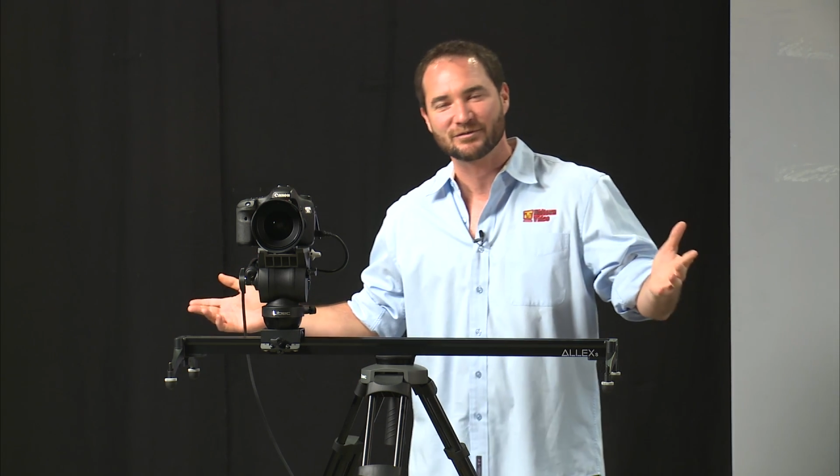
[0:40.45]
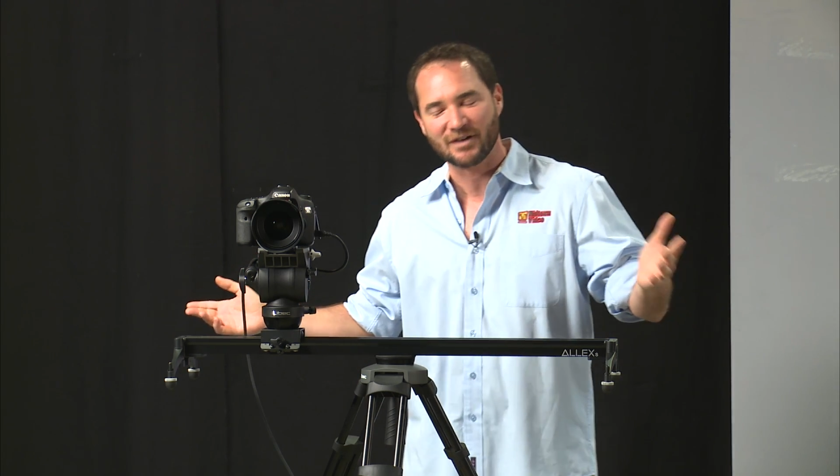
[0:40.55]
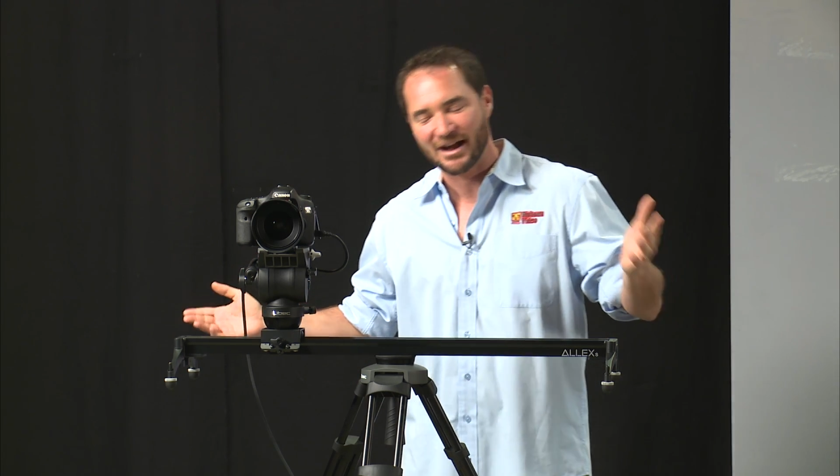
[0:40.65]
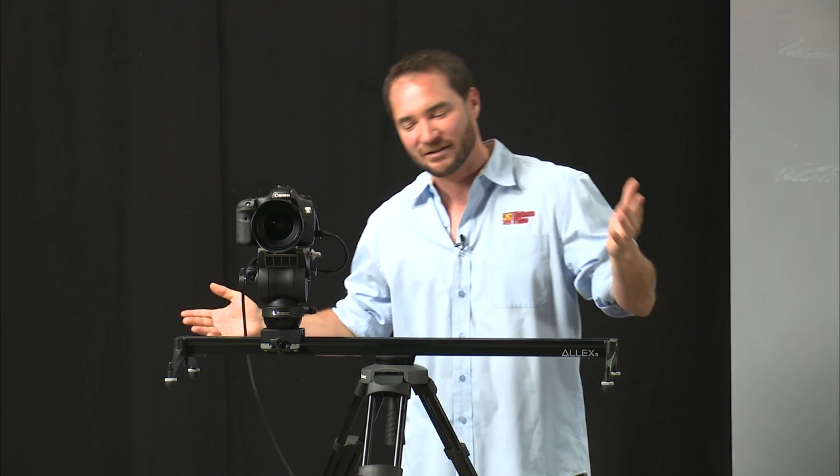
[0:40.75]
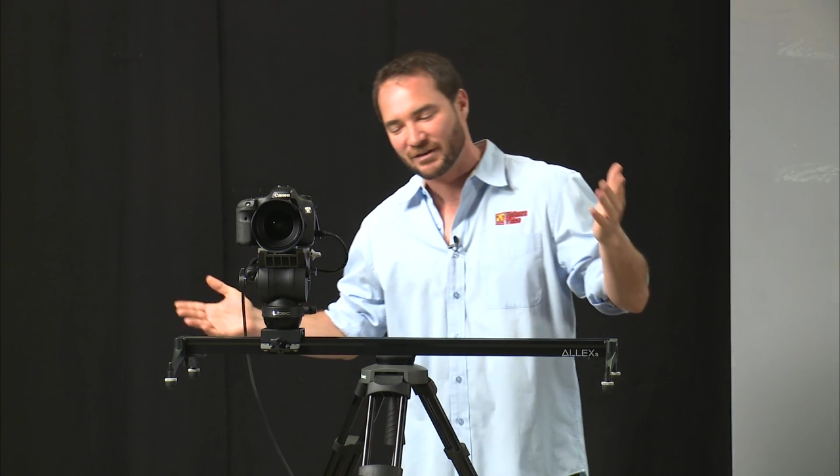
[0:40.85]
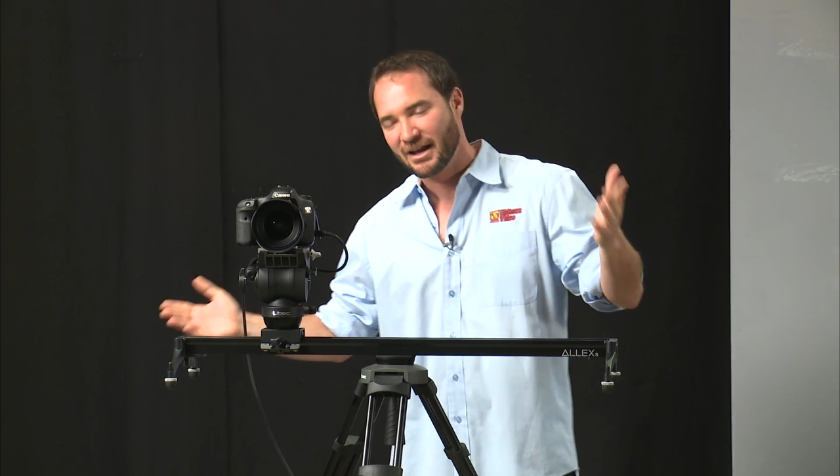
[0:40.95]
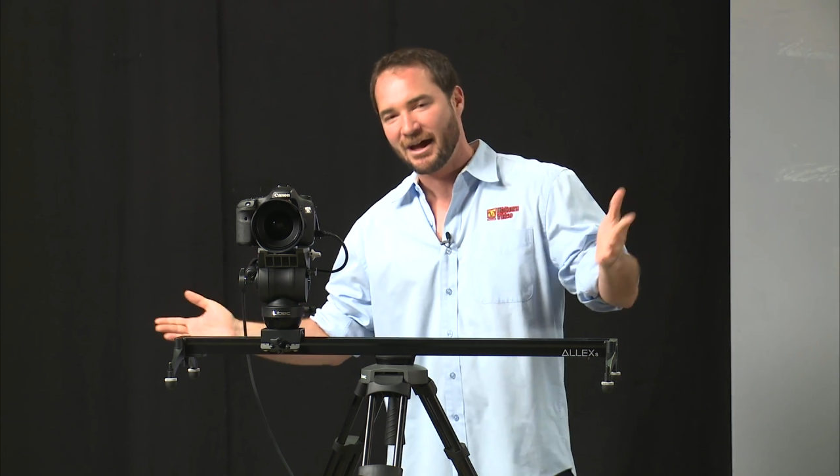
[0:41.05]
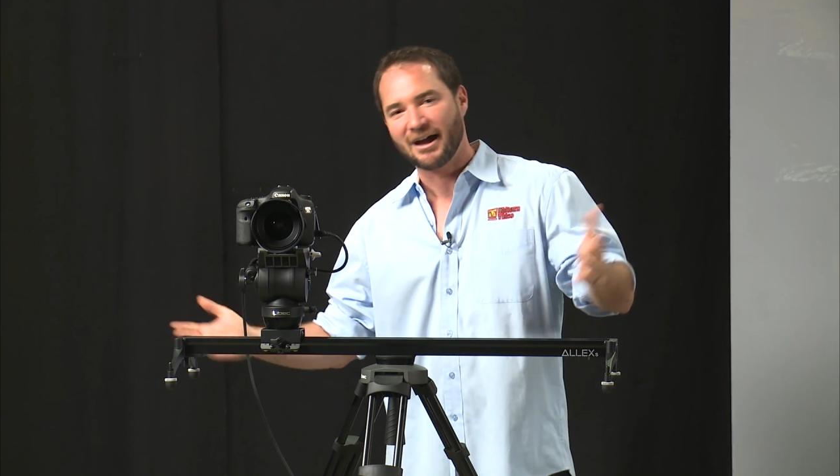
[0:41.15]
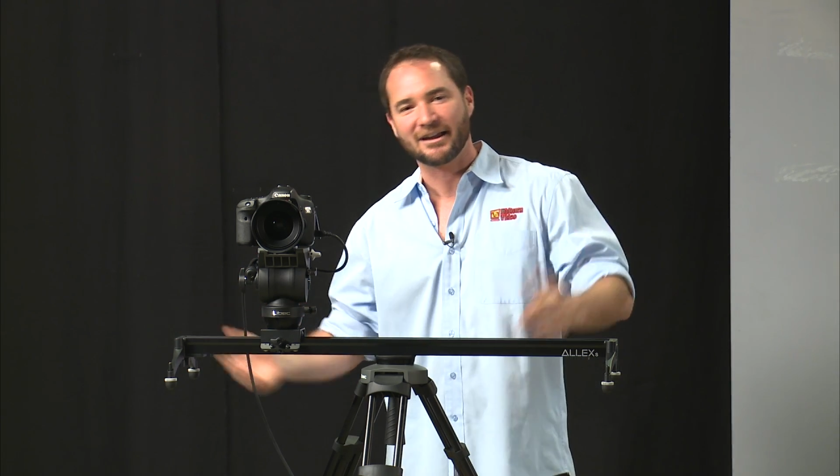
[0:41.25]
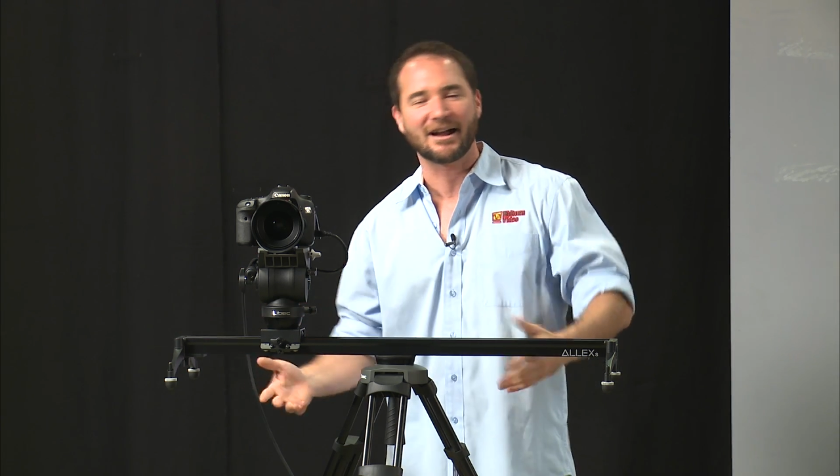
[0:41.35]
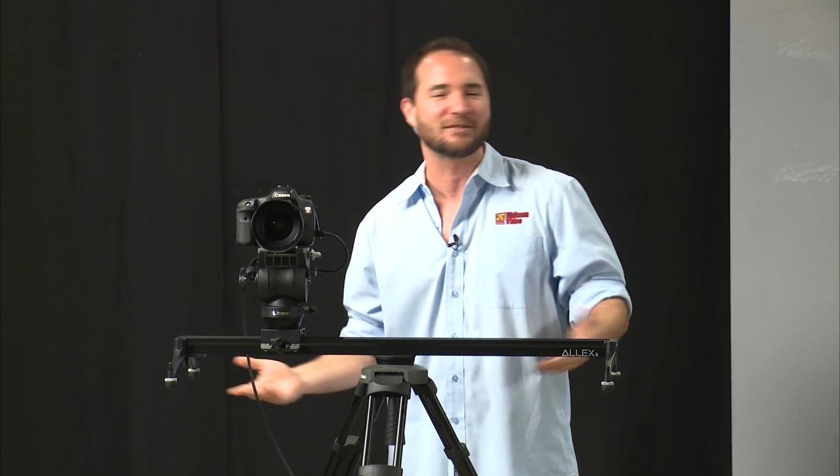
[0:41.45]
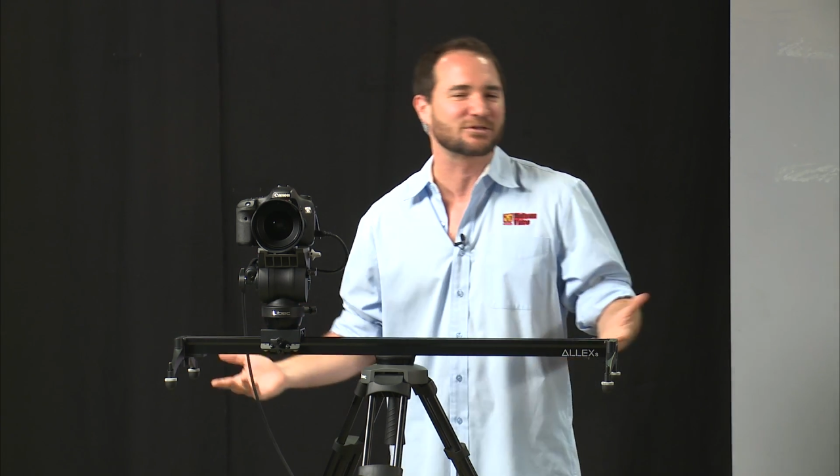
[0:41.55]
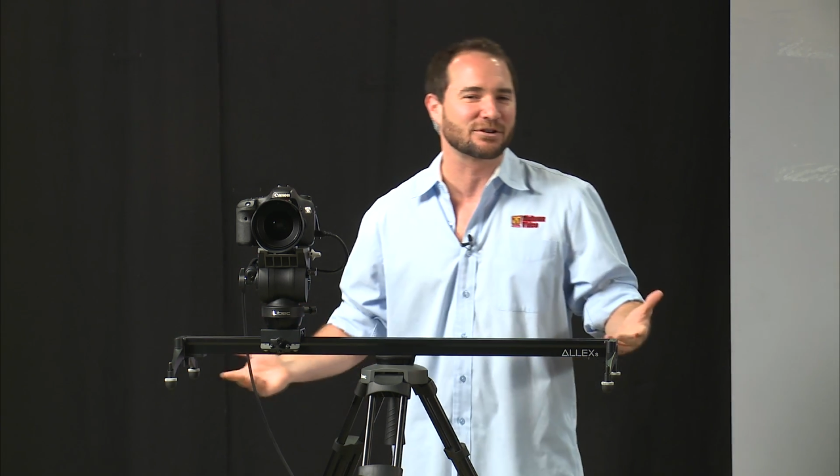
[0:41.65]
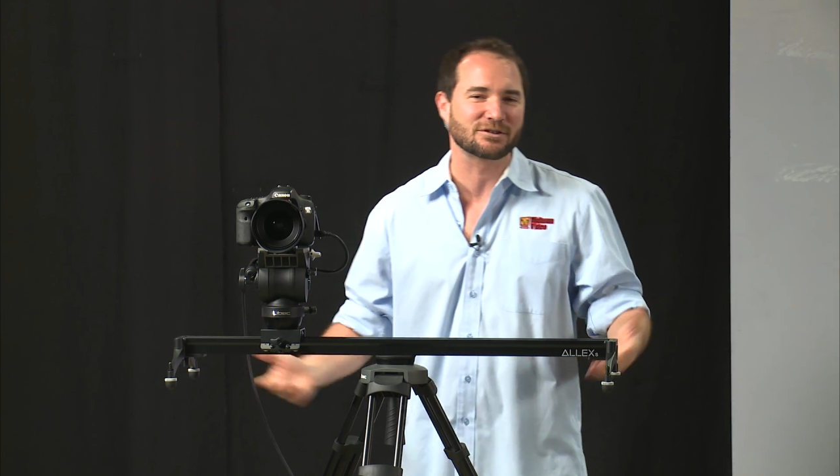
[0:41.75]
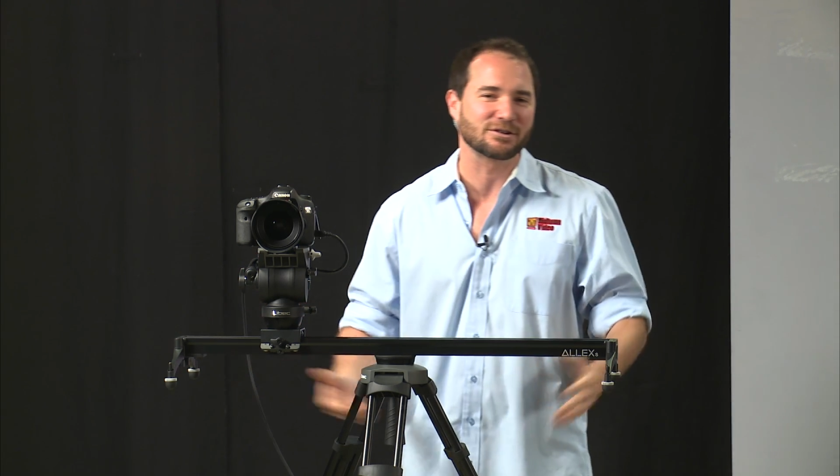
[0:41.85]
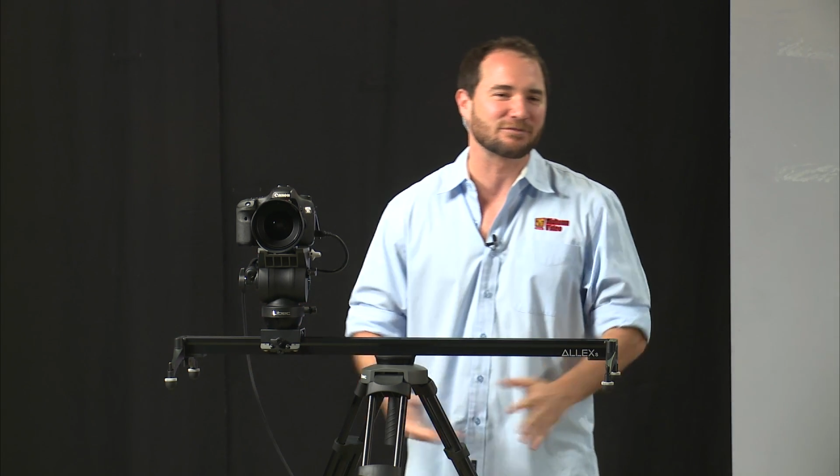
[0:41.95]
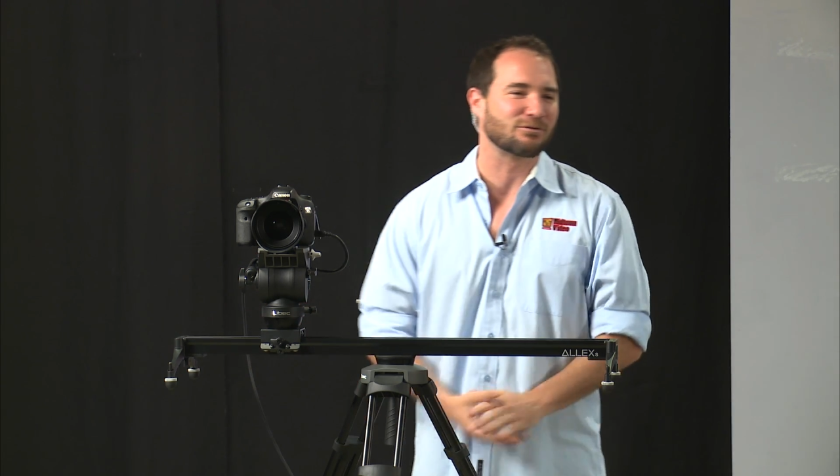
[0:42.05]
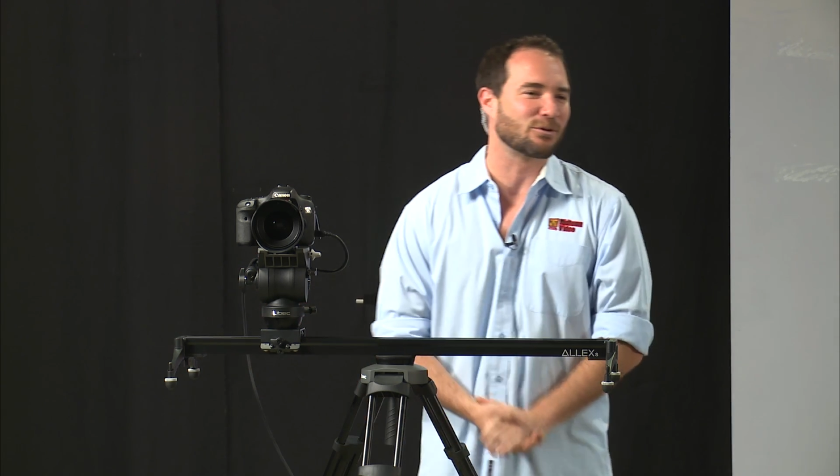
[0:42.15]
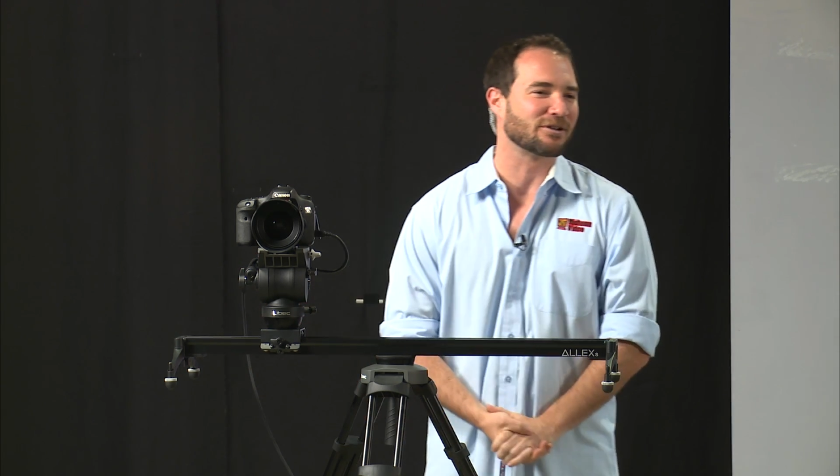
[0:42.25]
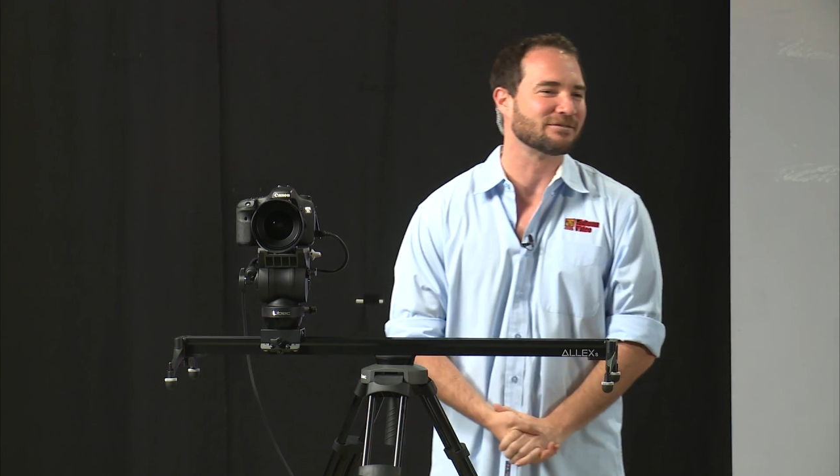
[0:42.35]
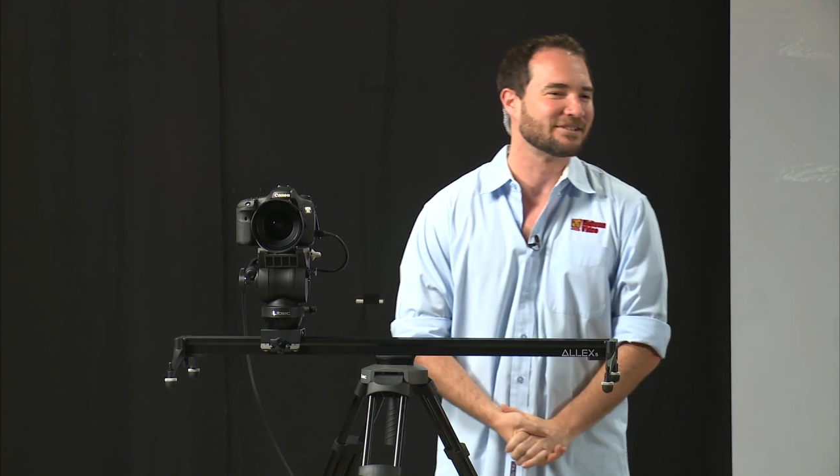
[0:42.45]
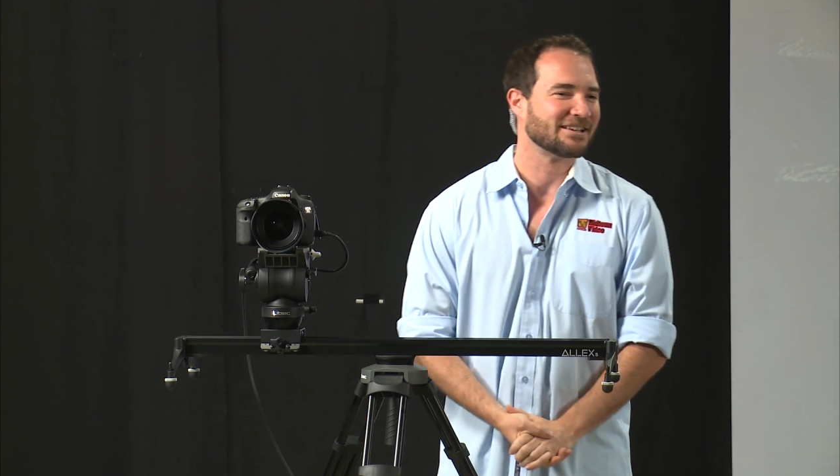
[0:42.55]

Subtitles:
5. I've turned 34.